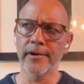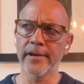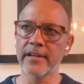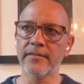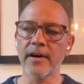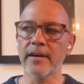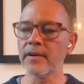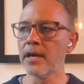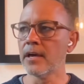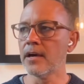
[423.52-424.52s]
95.
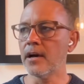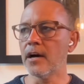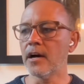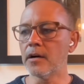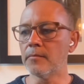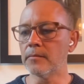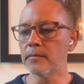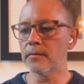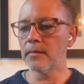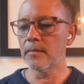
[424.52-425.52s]
Mm-hmm. Um,
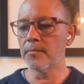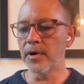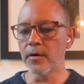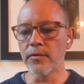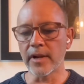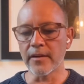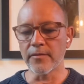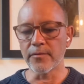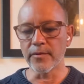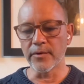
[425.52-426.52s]
but what I
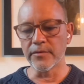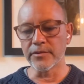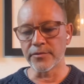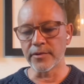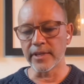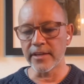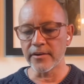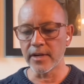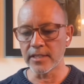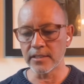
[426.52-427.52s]
what was really
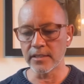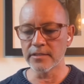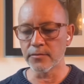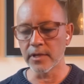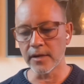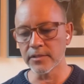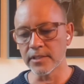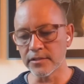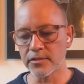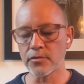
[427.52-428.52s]
interesting is when I was
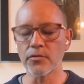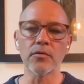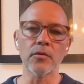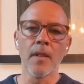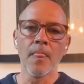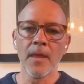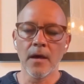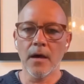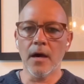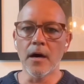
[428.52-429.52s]
in school,
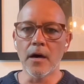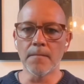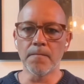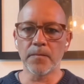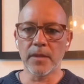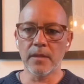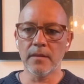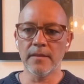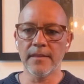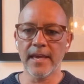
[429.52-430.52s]
um,
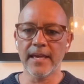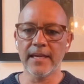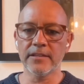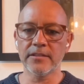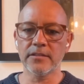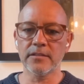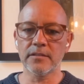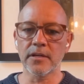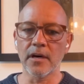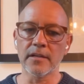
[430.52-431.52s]
they
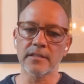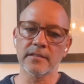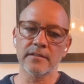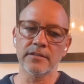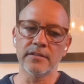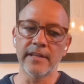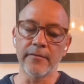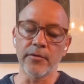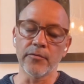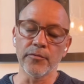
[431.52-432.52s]
taught us. They
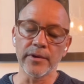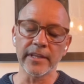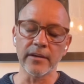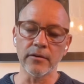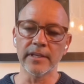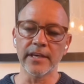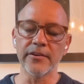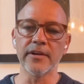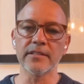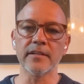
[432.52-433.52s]
were really only
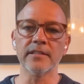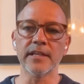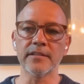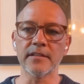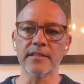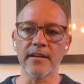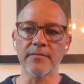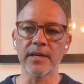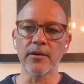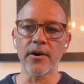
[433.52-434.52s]
interested in teaching us how to
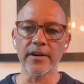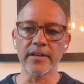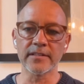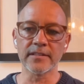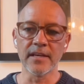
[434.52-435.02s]
be artists.